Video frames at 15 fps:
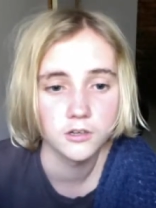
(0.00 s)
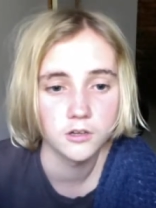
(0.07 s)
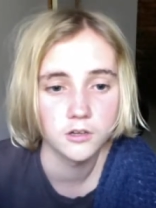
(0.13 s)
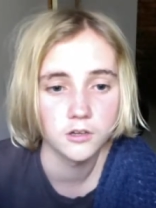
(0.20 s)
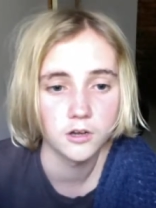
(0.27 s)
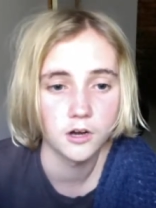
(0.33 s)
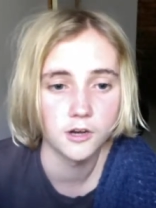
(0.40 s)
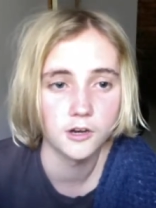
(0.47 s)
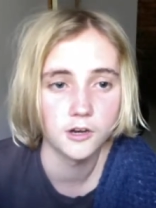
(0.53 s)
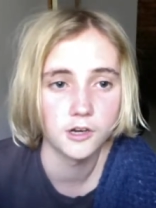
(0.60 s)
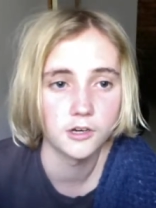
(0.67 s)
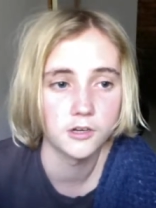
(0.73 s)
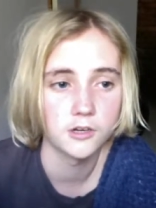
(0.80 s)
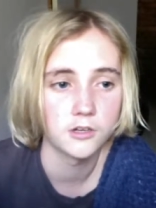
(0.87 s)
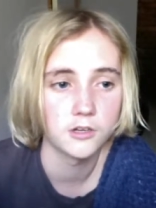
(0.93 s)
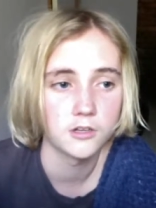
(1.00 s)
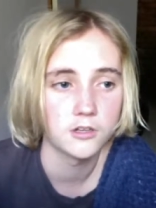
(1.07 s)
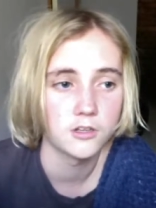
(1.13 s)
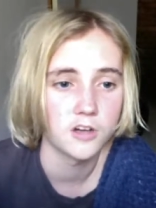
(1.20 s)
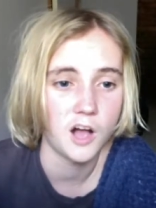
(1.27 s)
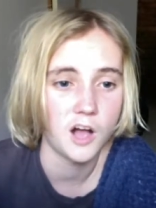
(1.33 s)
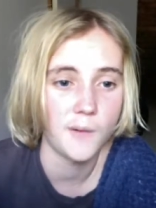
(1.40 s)
I don't know.
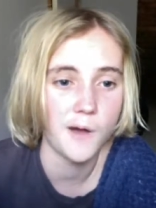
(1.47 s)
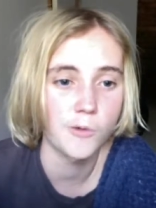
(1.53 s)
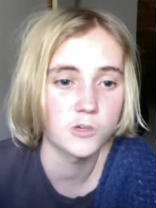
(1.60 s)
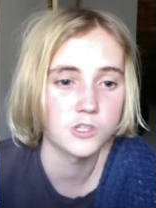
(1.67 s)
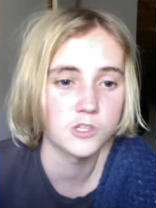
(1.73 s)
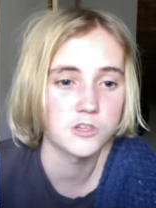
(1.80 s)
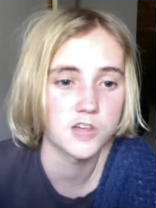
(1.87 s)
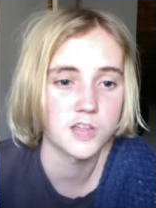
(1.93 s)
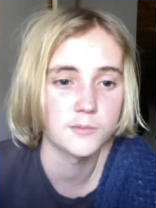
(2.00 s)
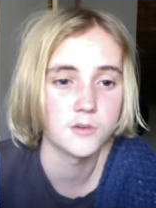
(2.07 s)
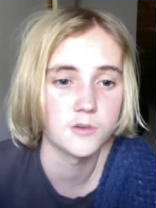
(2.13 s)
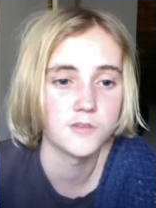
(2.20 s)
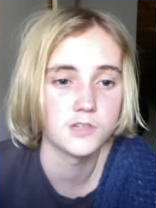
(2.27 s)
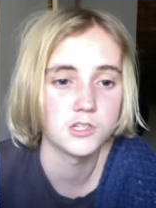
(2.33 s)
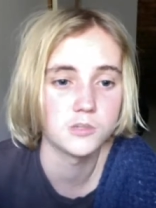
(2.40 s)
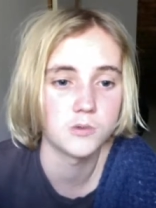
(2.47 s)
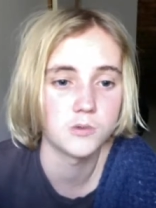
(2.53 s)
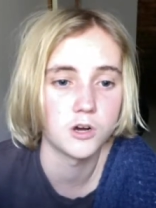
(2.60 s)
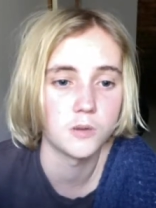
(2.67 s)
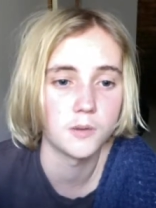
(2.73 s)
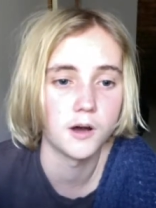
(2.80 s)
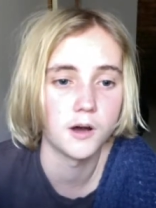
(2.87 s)
I might watch those other movies as well,
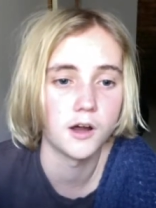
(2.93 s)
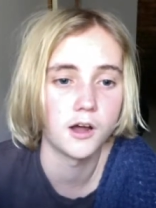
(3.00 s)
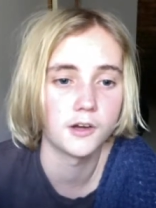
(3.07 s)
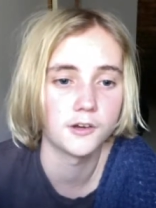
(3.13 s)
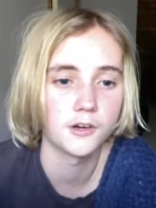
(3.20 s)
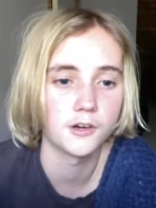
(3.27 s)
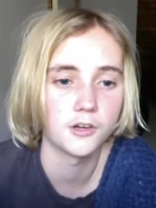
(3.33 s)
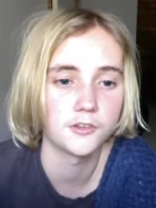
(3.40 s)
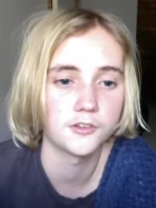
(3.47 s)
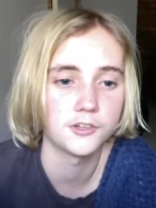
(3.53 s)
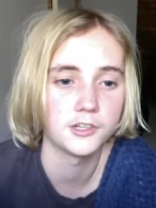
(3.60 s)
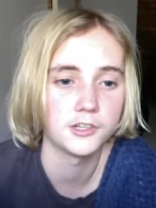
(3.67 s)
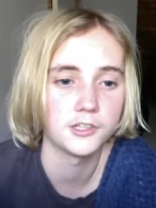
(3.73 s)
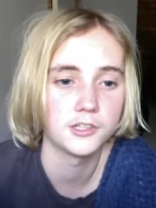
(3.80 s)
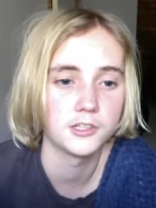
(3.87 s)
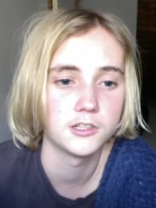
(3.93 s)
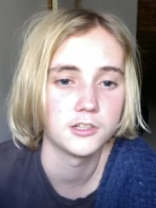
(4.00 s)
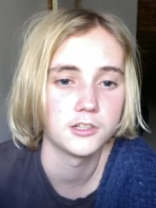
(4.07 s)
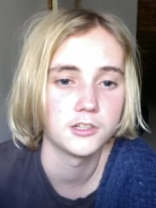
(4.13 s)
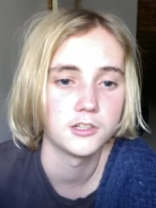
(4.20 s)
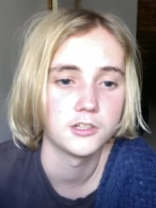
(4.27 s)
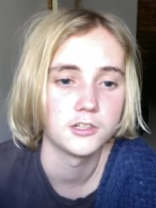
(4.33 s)
but I don't know. I'll see.
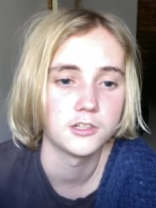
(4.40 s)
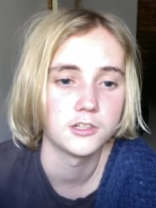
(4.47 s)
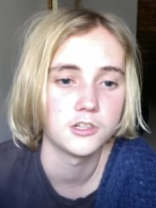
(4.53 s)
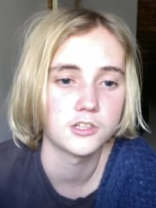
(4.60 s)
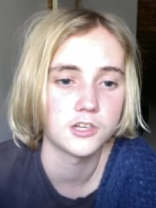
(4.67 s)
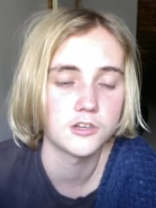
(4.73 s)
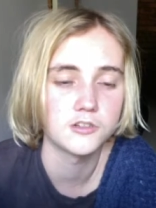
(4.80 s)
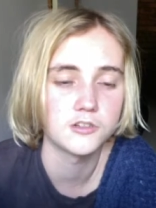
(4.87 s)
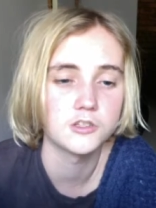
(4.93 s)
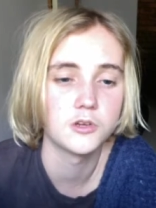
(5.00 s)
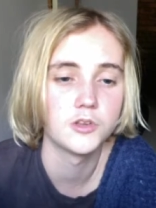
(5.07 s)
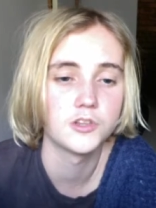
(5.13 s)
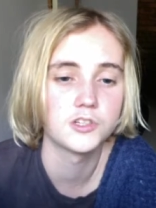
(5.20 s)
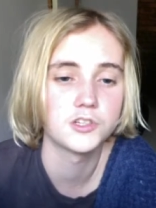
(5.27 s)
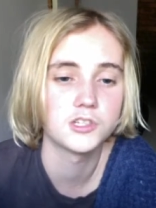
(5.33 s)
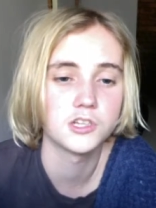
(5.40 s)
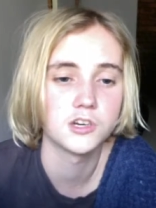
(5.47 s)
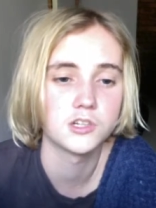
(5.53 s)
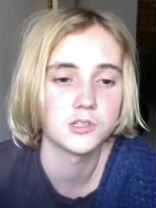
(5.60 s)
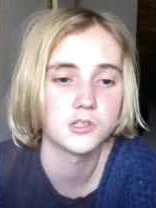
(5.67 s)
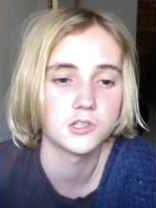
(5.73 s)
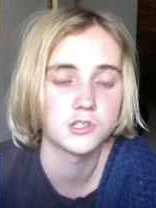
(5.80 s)
Because I was doing this series
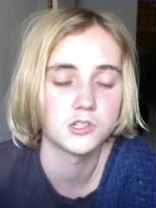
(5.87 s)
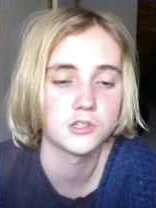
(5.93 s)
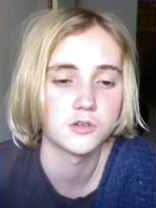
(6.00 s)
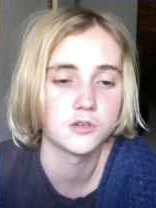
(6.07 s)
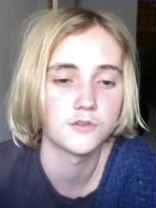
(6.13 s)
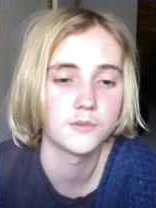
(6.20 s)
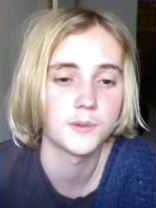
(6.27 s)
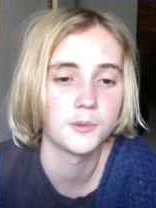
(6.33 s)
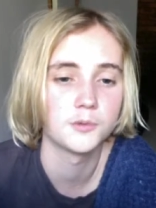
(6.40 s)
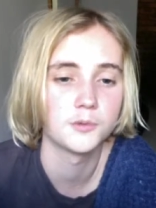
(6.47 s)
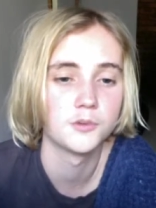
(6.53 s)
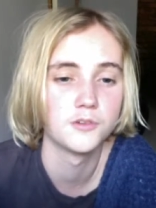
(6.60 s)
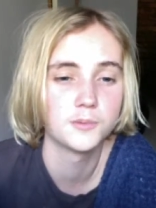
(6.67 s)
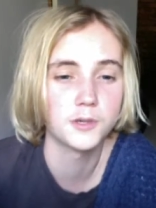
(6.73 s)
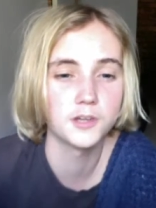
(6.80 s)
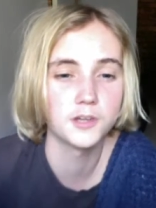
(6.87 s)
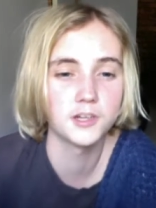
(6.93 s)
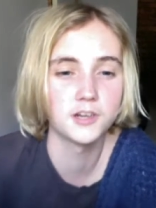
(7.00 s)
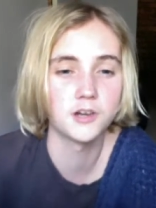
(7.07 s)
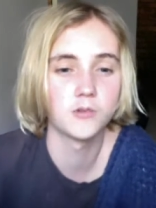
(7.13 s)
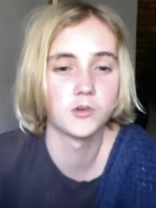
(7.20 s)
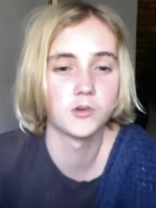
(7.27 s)
where I was going to review people's movies, but then
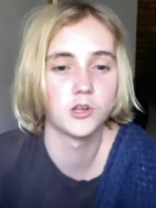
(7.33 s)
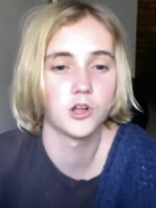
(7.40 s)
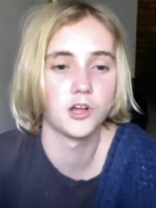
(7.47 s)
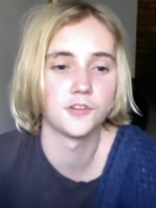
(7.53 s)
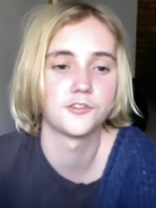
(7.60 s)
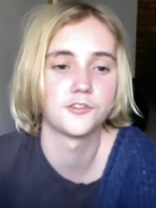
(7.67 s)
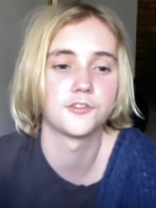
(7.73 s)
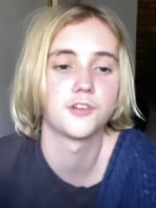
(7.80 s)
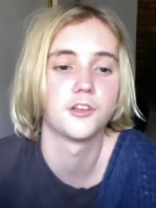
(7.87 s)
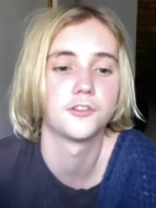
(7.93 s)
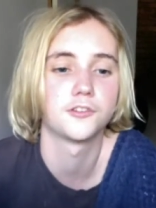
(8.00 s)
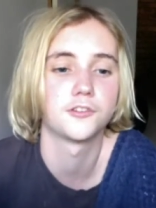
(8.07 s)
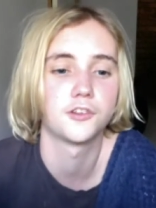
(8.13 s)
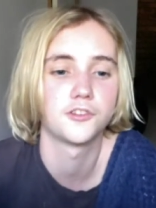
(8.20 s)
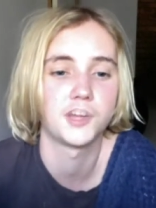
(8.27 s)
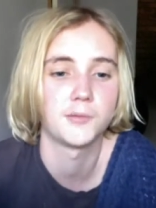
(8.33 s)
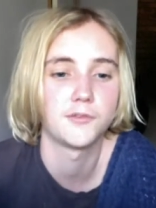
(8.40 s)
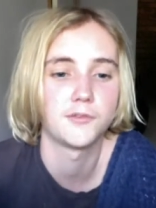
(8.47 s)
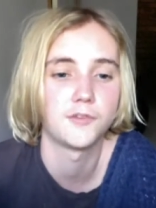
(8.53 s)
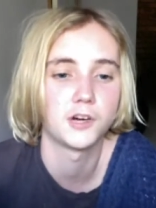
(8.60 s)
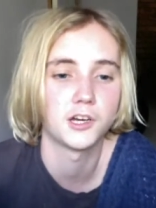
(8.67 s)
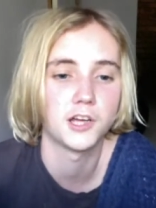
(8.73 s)
I realized it's going to take me
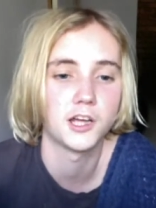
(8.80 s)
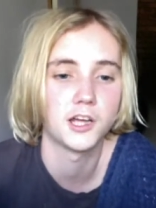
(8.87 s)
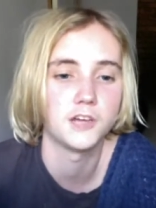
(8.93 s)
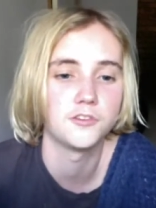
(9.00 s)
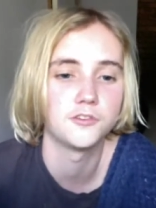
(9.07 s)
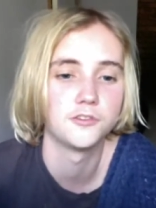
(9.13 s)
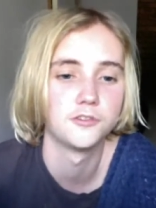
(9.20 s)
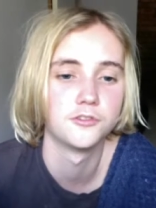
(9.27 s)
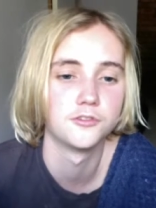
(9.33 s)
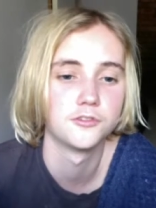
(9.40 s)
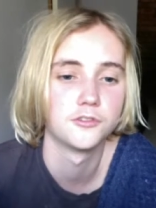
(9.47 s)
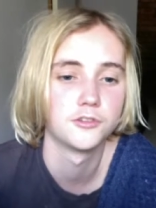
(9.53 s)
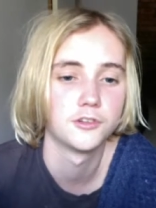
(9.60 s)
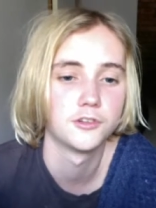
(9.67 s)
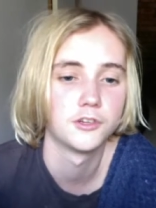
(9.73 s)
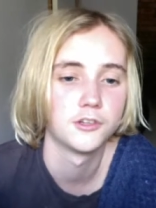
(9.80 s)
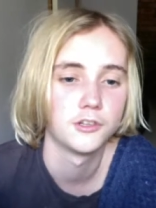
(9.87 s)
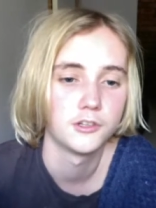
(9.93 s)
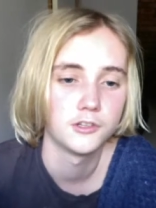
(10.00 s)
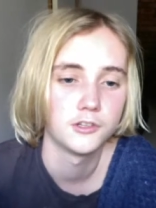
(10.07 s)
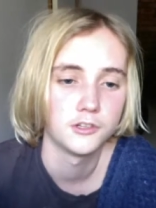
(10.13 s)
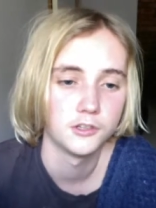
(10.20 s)
fucking ages.
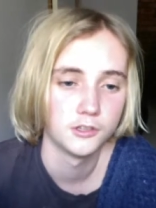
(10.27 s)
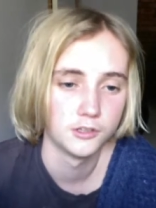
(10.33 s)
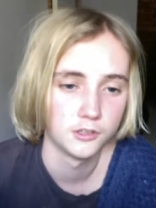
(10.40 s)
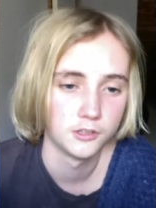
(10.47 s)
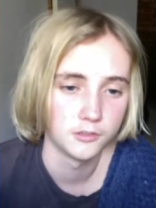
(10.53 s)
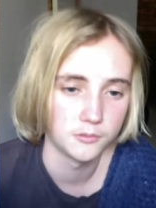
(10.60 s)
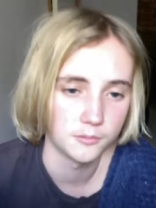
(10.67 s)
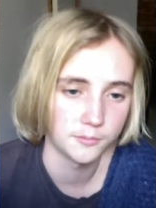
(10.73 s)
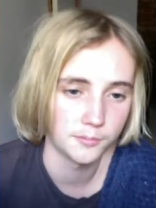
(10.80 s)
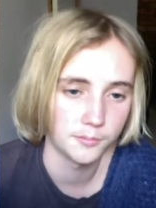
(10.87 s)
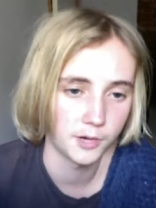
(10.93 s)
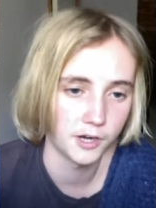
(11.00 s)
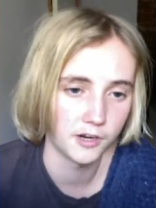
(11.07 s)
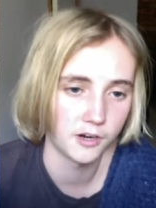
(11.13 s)
But